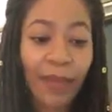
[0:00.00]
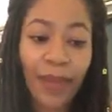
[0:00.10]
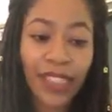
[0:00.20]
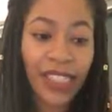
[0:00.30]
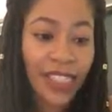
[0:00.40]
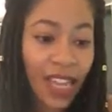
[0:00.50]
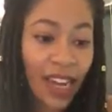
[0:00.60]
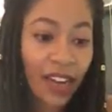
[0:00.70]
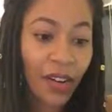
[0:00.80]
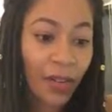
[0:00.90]
have been
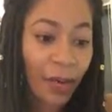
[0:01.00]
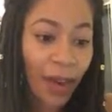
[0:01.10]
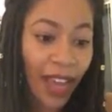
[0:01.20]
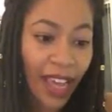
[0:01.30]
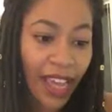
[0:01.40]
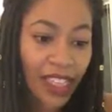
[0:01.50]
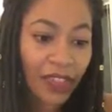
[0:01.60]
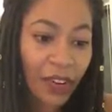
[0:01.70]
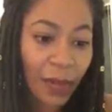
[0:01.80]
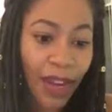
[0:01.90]
stuck on my
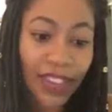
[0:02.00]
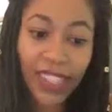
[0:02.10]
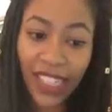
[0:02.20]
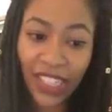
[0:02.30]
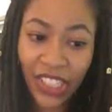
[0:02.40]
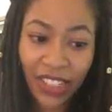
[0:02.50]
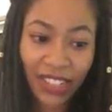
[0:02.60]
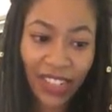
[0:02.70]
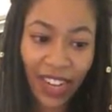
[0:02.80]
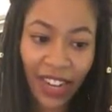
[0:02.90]
ex for about 6
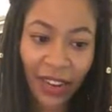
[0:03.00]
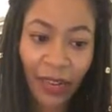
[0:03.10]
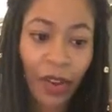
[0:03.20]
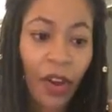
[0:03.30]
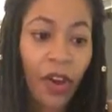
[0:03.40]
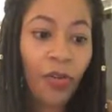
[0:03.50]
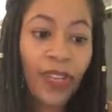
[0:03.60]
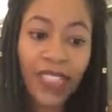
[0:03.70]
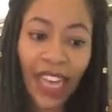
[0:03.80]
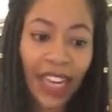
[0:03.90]
years now.
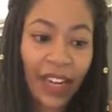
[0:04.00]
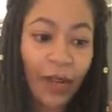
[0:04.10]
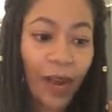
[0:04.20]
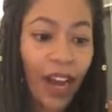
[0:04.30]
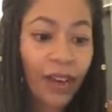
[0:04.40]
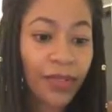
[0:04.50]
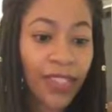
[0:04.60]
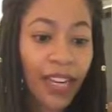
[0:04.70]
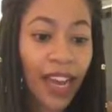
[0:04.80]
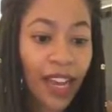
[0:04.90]
We dated while I was
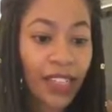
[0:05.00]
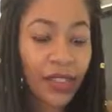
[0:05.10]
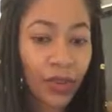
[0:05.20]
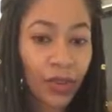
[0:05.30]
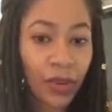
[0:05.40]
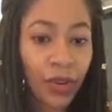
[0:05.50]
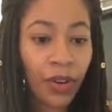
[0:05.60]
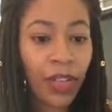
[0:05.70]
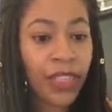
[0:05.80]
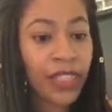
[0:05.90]
in high
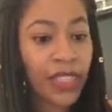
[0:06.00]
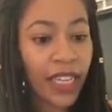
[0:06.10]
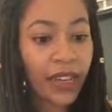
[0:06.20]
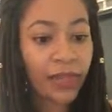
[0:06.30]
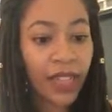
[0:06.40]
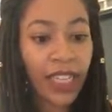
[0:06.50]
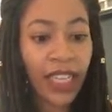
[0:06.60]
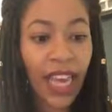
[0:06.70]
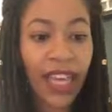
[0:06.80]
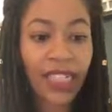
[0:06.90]
school. Didn't really
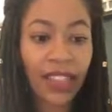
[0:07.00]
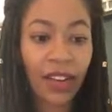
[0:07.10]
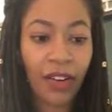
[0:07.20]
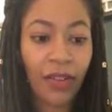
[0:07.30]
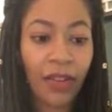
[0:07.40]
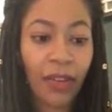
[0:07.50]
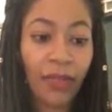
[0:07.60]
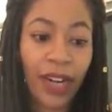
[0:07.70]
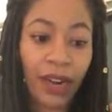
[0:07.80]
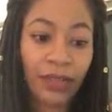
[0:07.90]
last long
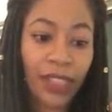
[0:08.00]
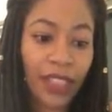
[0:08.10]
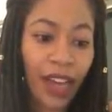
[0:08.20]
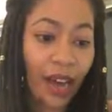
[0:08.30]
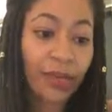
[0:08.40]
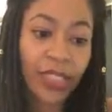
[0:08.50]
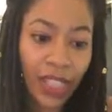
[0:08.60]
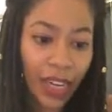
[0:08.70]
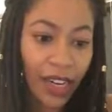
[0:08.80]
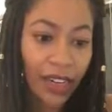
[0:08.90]
when I was
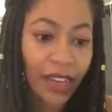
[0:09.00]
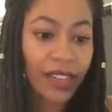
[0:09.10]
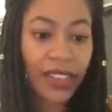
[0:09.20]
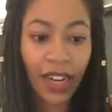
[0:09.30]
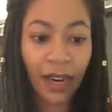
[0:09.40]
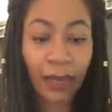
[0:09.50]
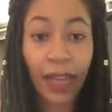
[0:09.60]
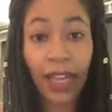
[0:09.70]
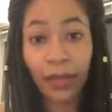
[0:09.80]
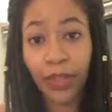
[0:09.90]
young, dumb,
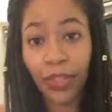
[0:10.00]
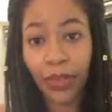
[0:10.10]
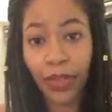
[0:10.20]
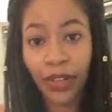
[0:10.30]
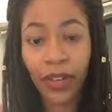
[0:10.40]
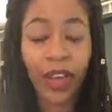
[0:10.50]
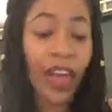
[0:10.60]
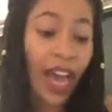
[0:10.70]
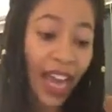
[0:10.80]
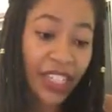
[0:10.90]
and immature.
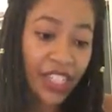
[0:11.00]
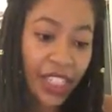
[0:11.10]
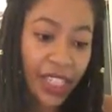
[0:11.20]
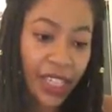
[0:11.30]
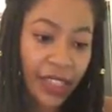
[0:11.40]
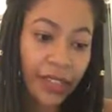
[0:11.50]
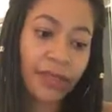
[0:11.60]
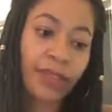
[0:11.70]
I cheated.